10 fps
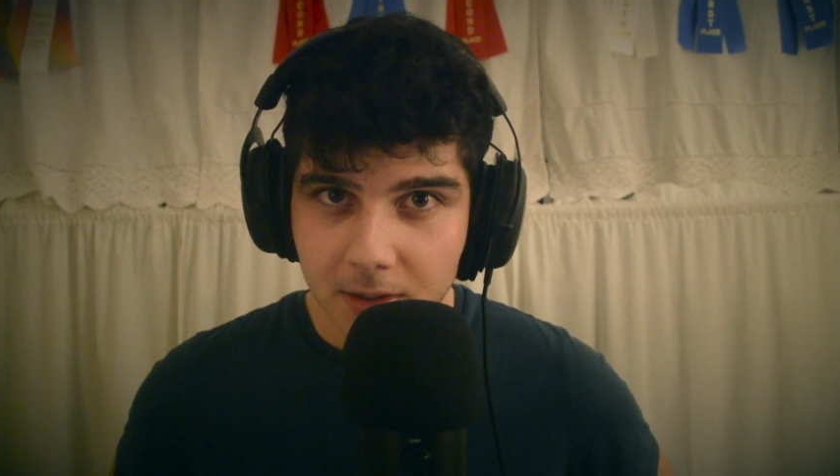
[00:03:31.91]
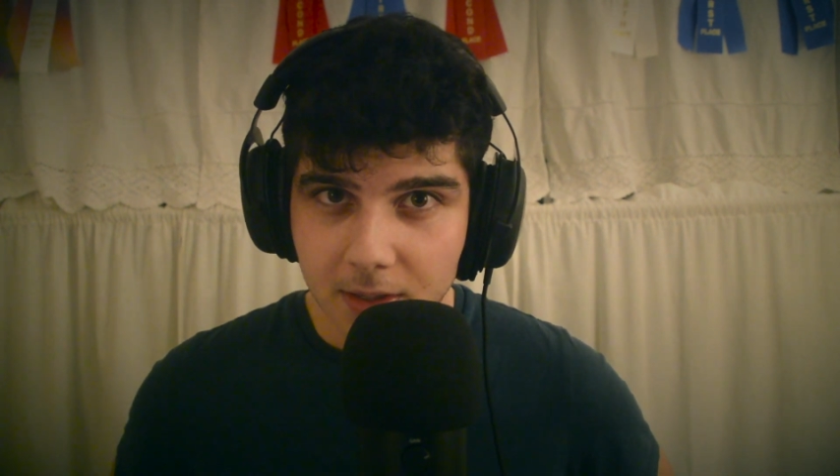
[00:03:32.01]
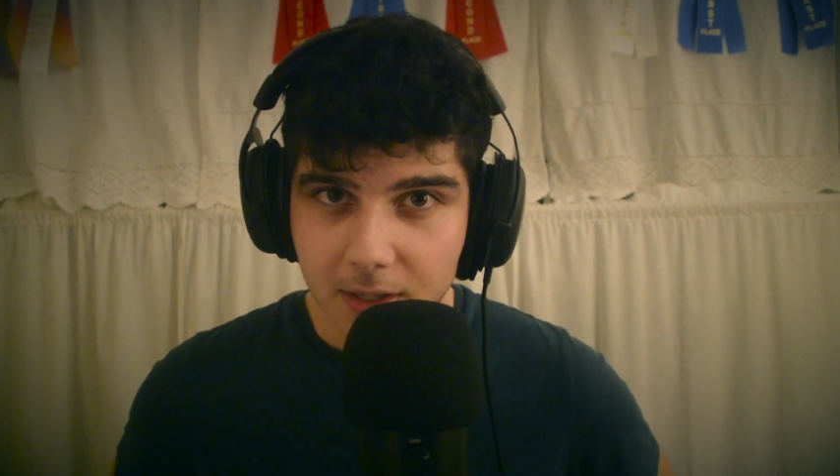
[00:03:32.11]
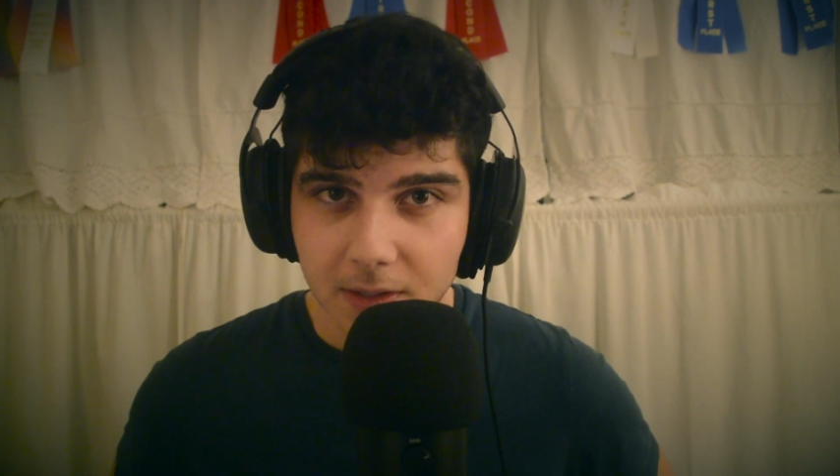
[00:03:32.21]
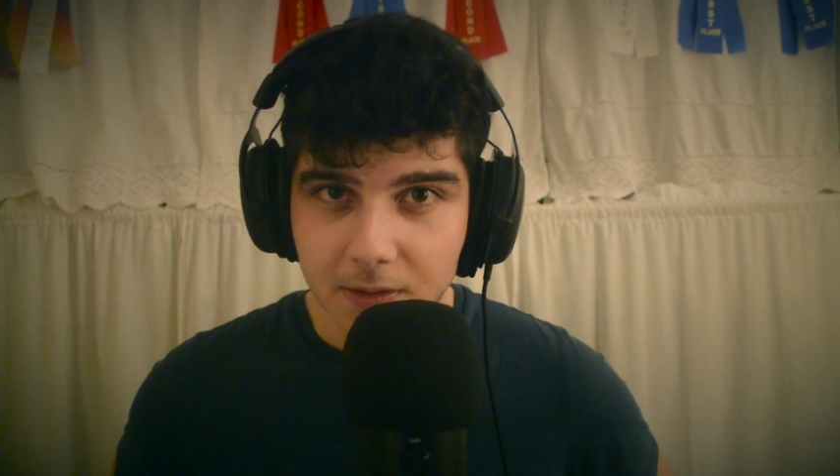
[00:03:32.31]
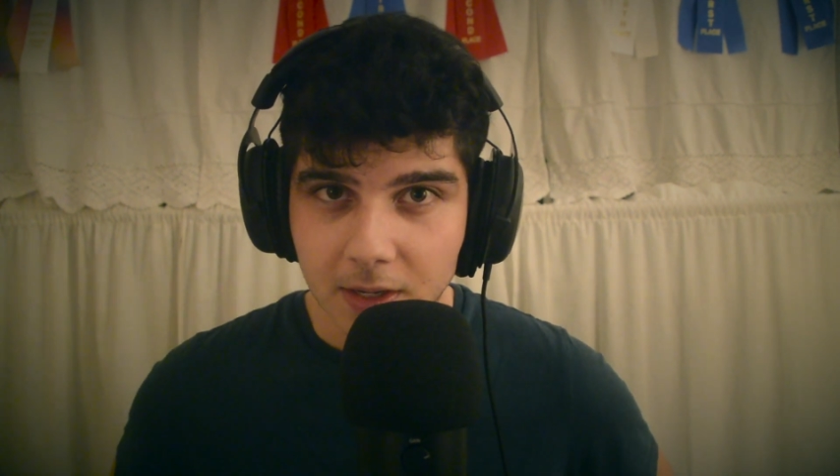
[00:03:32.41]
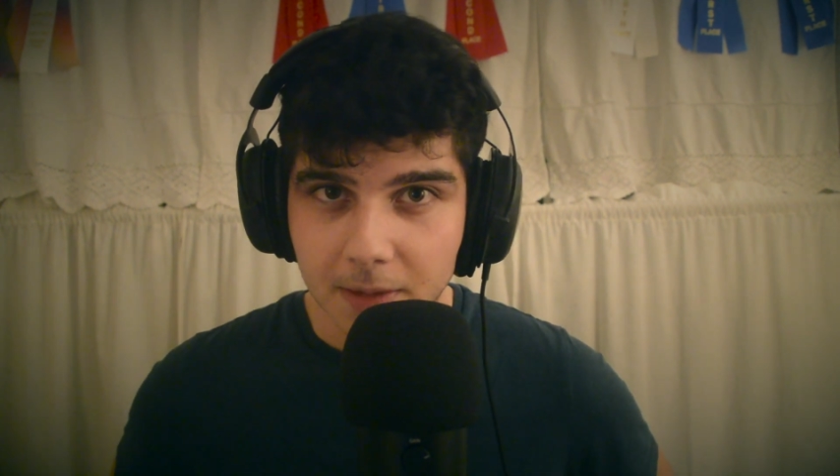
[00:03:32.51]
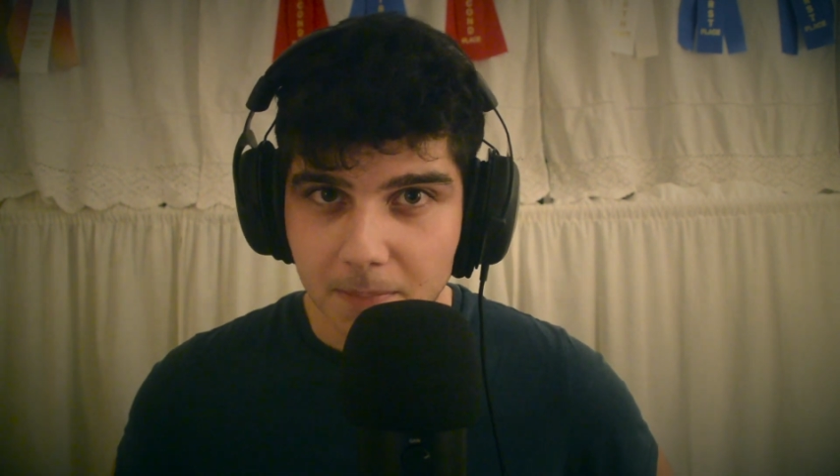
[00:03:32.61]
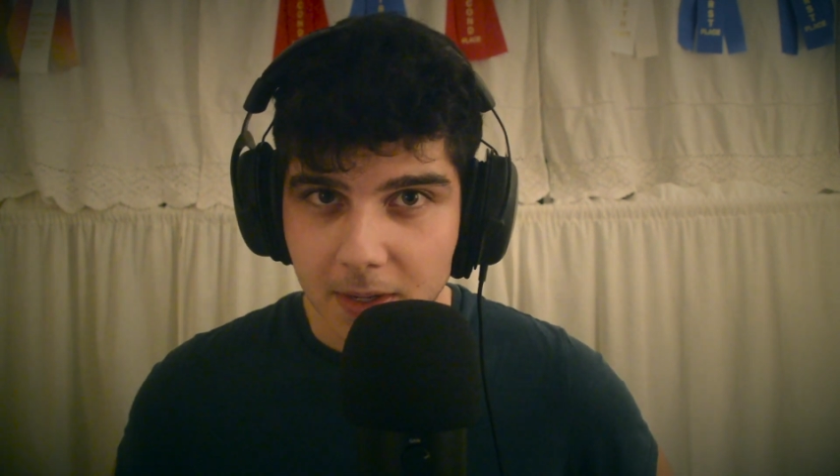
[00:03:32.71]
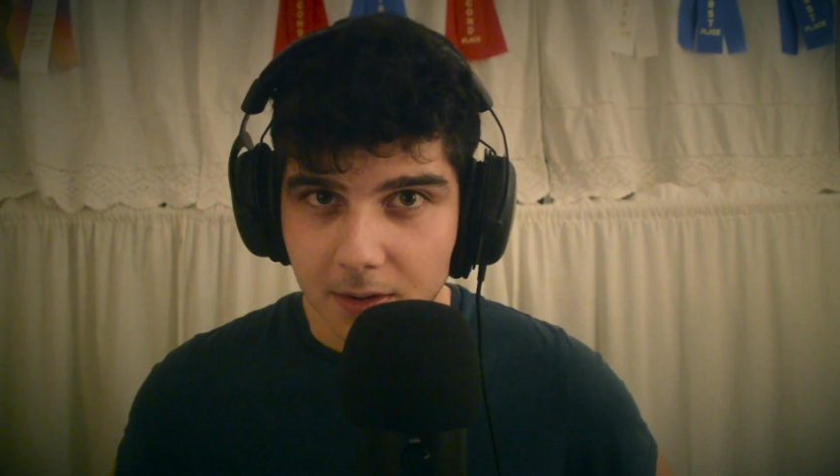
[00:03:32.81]
It does
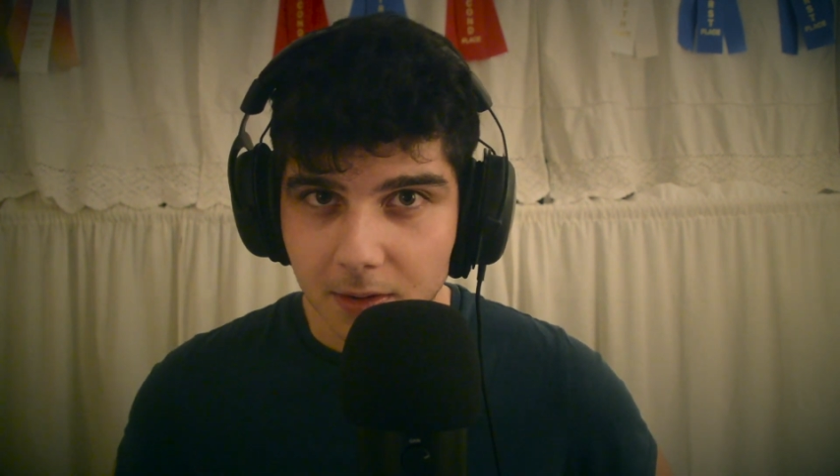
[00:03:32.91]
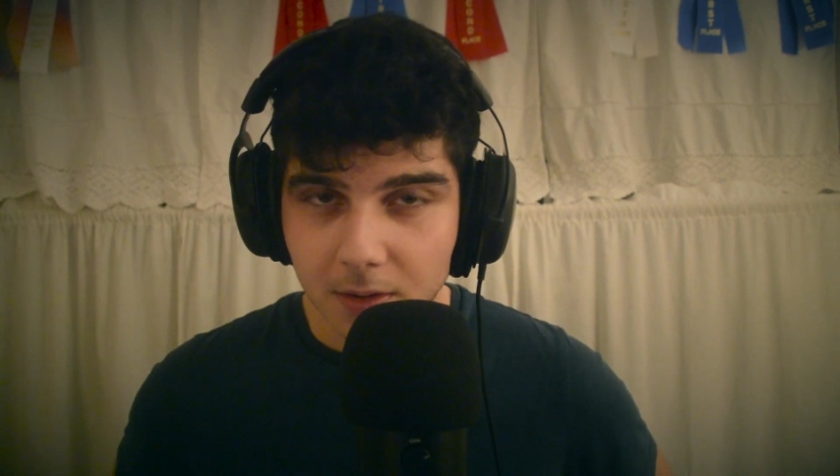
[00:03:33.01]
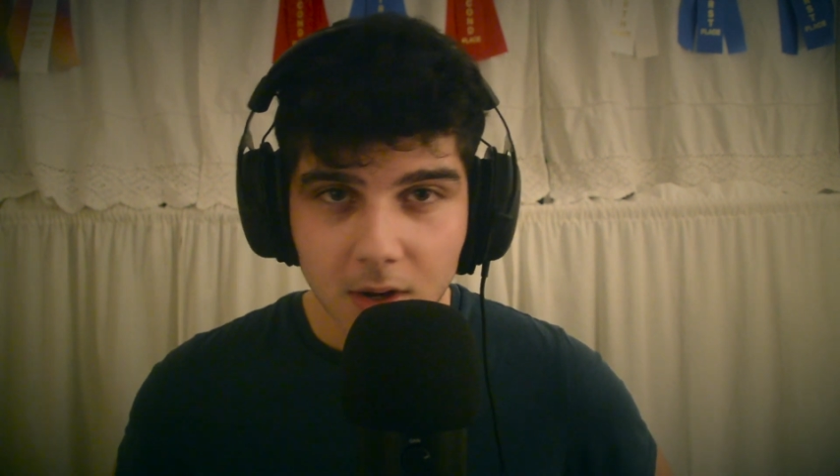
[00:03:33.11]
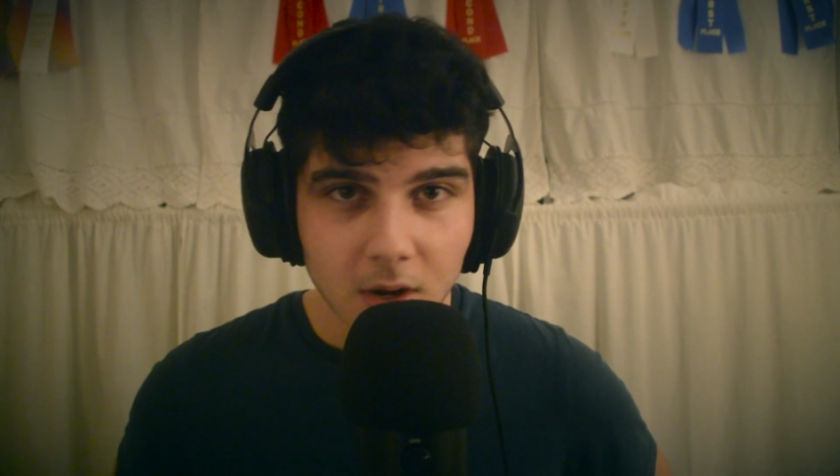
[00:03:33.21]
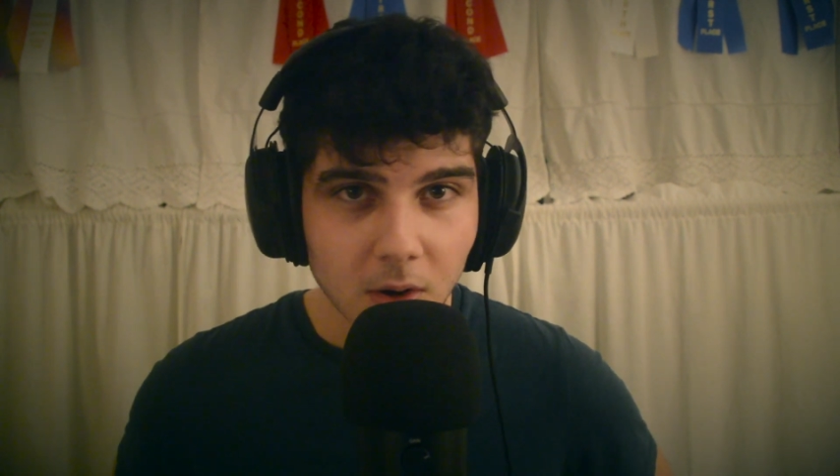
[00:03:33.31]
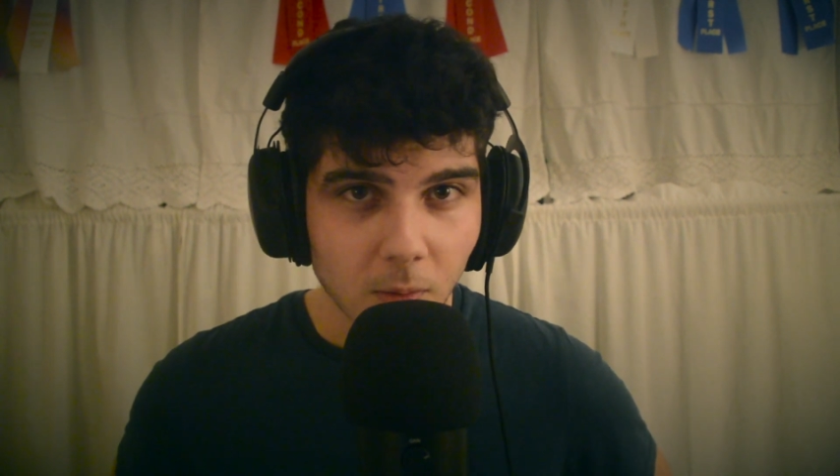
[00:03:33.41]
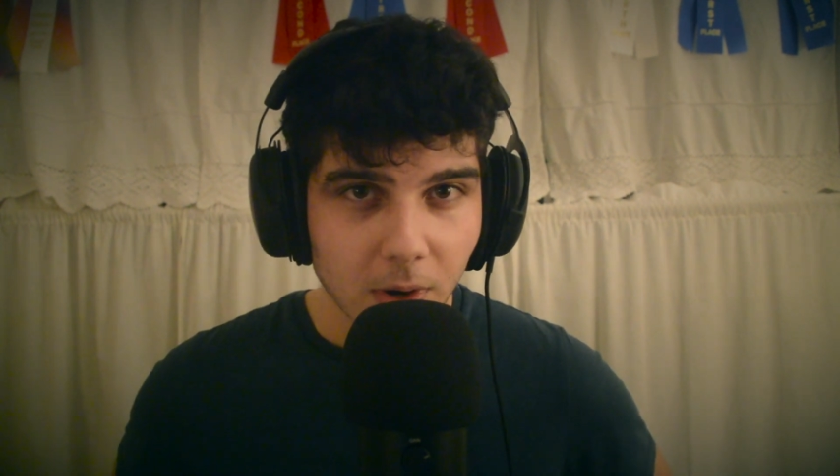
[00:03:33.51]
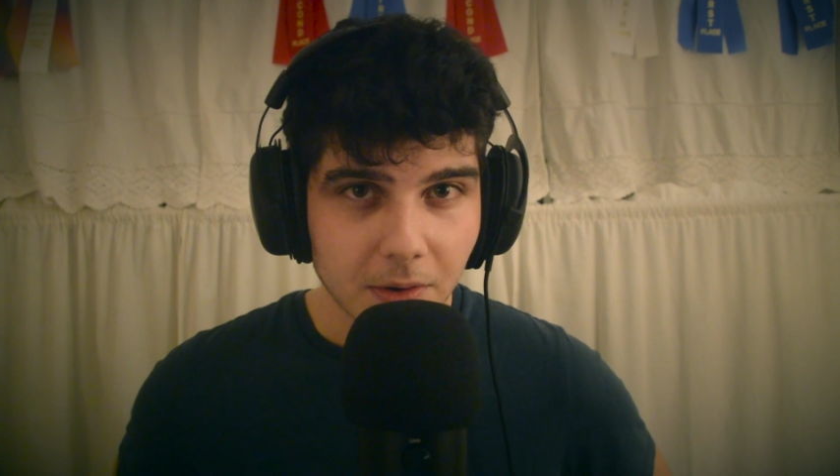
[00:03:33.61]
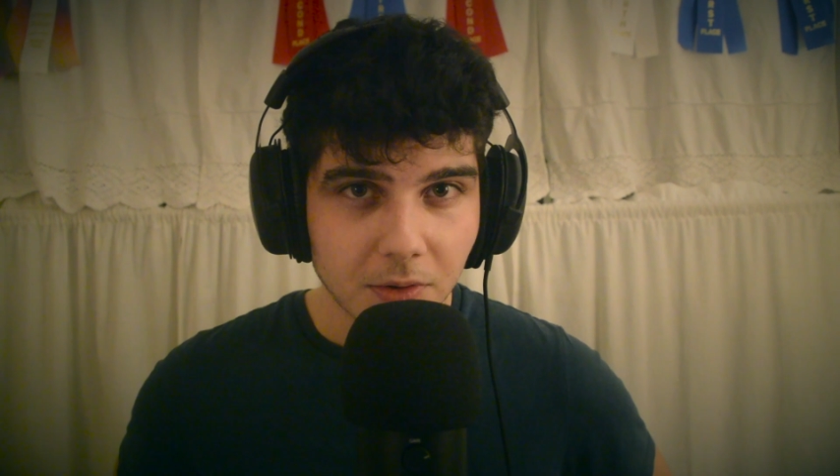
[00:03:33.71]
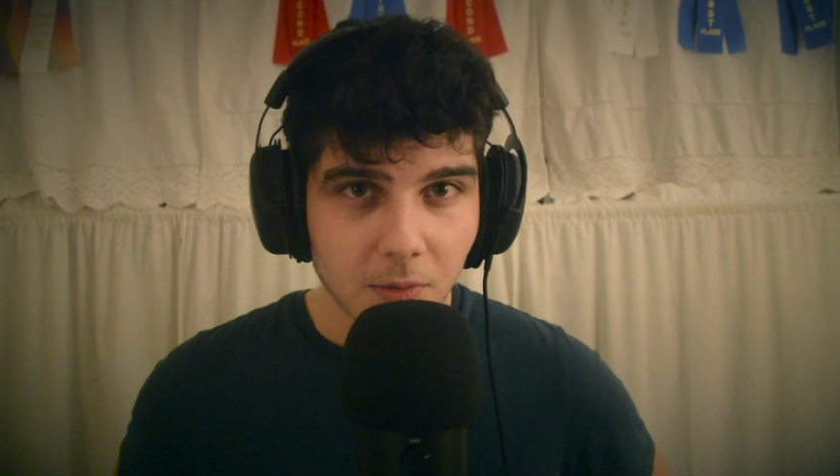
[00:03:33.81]
not matter
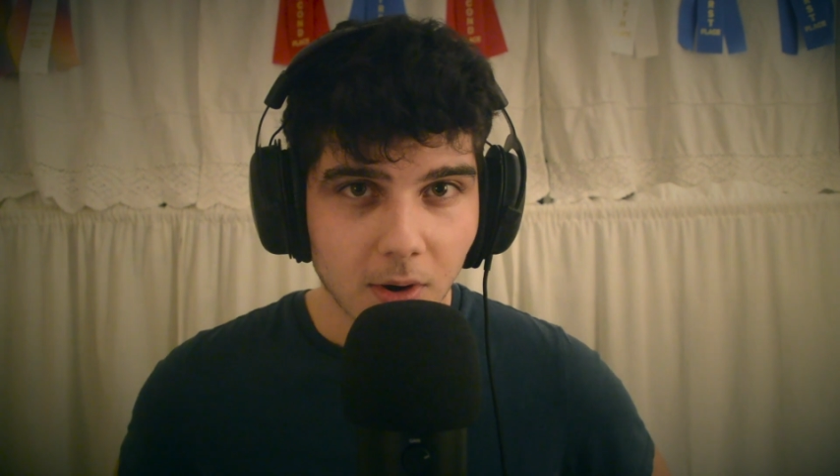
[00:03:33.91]
where you